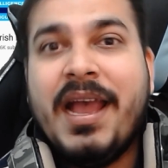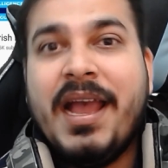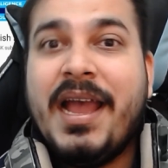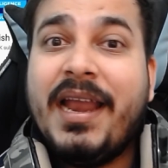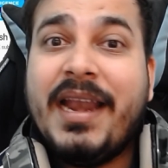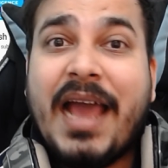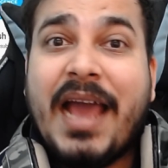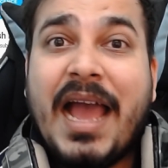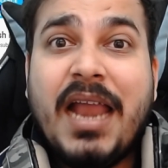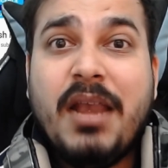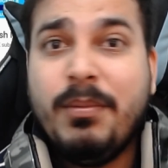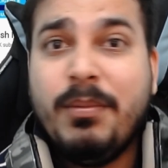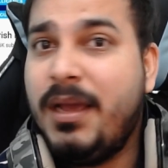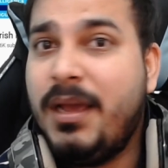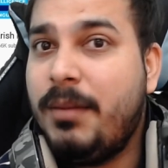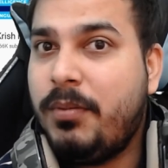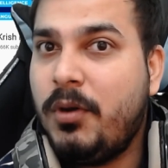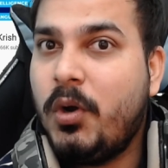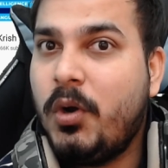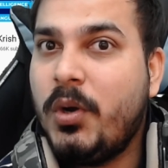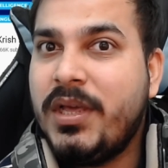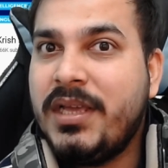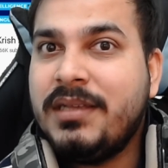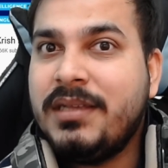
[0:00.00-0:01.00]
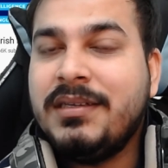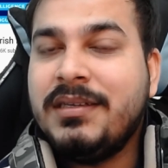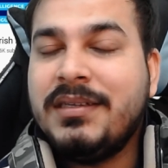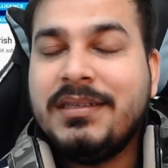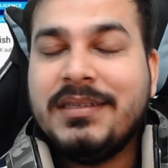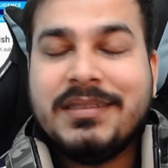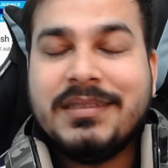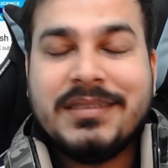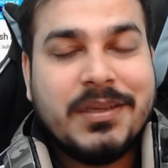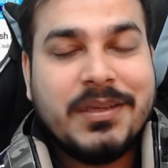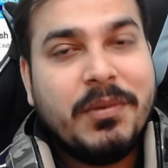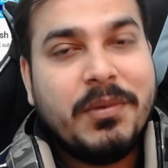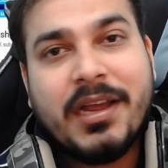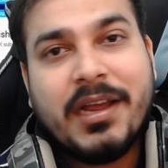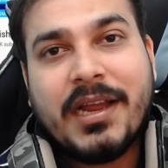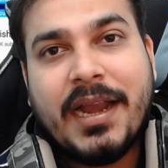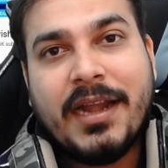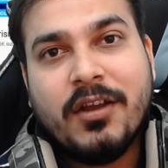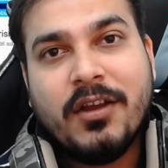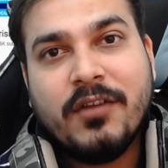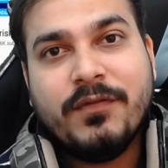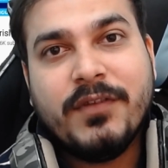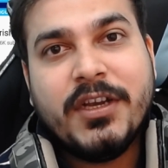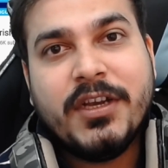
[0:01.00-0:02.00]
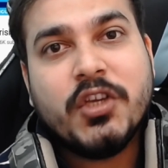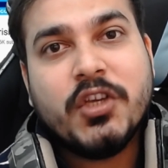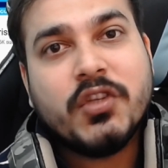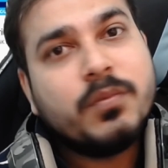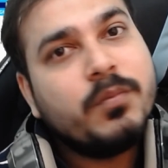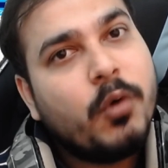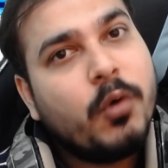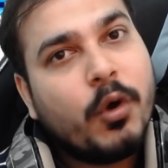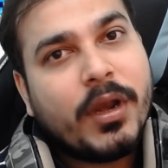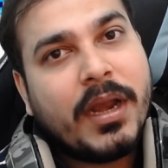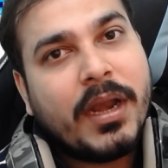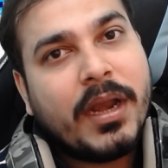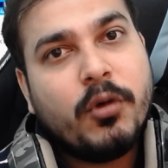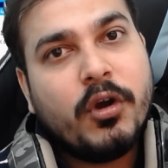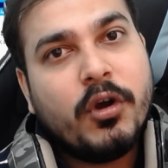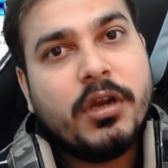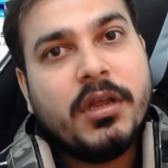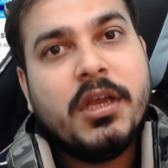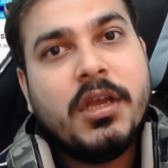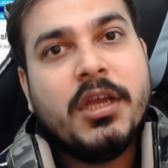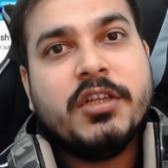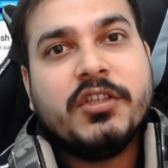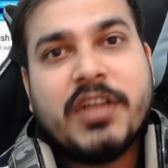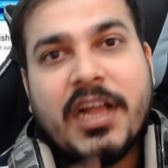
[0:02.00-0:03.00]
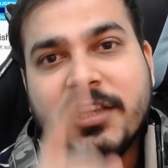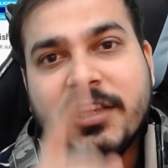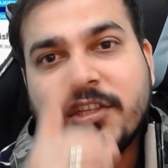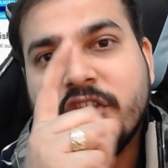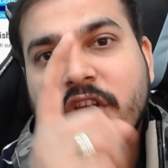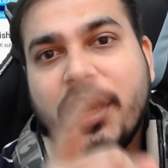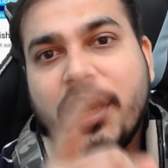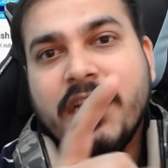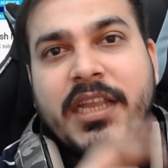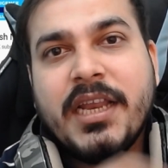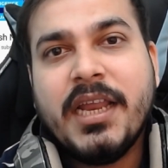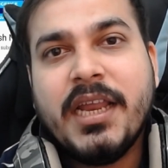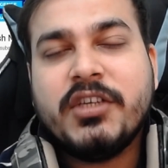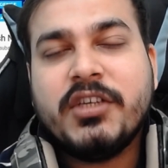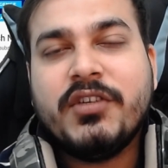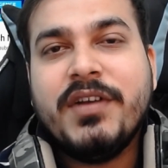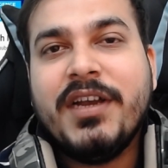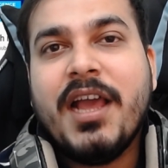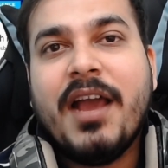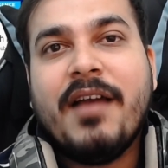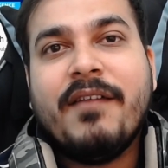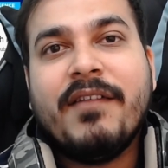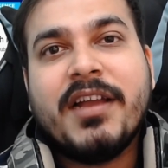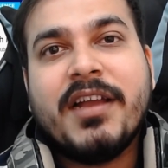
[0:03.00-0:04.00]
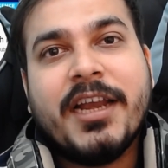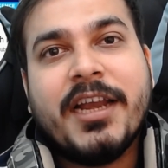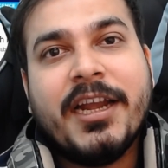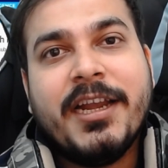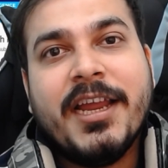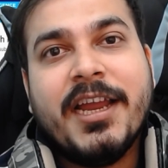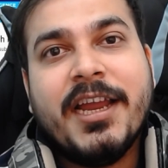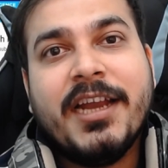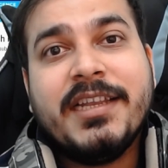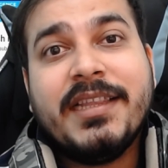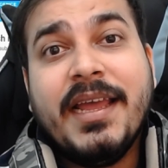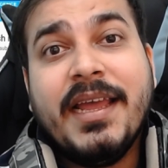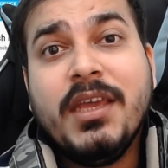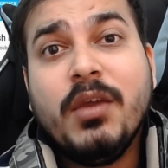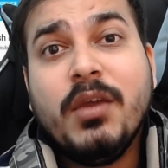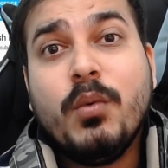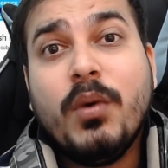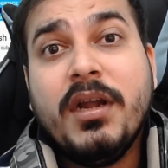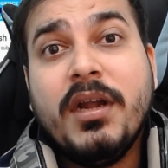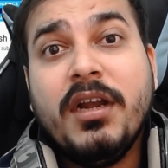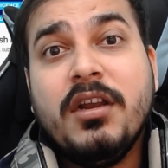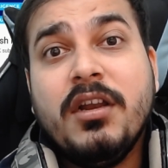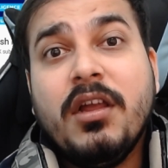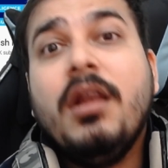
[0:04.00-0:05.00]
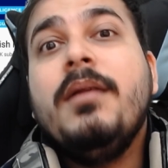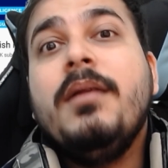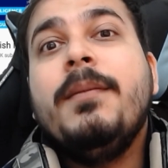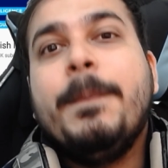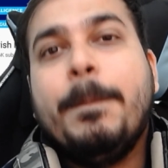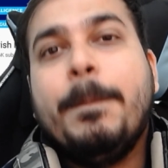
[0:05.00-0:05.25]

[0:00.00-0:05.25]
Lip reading: And I'll be uploading similar kind of videos more and more. So I'll see you all in the next video. Have a great day. Thank you, one and all.